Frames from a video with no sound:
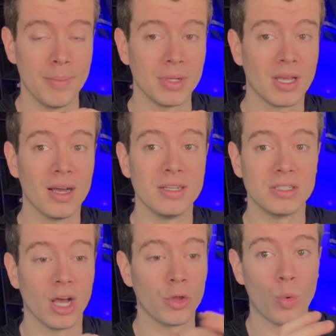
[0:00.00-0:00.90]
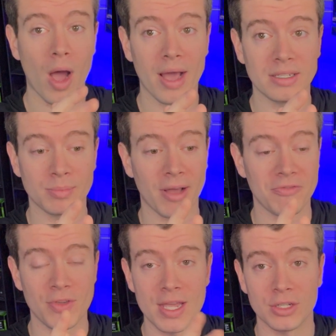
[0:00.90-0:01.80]
because otherwise my
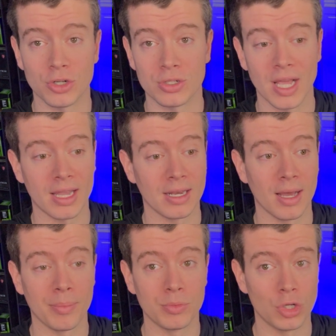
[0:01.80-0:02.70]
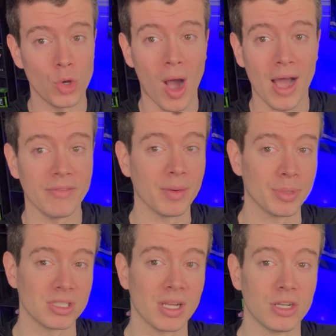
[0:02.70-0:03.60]
fees are taking up too high of a
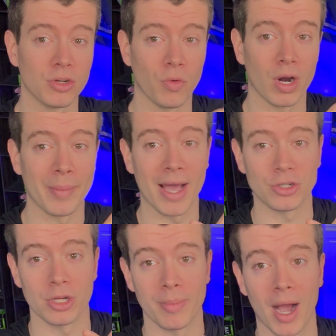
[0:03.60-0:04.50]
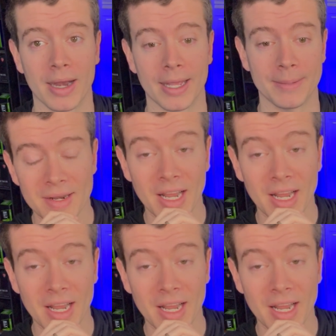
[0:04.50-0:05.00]
percentage of what I'm actually mining.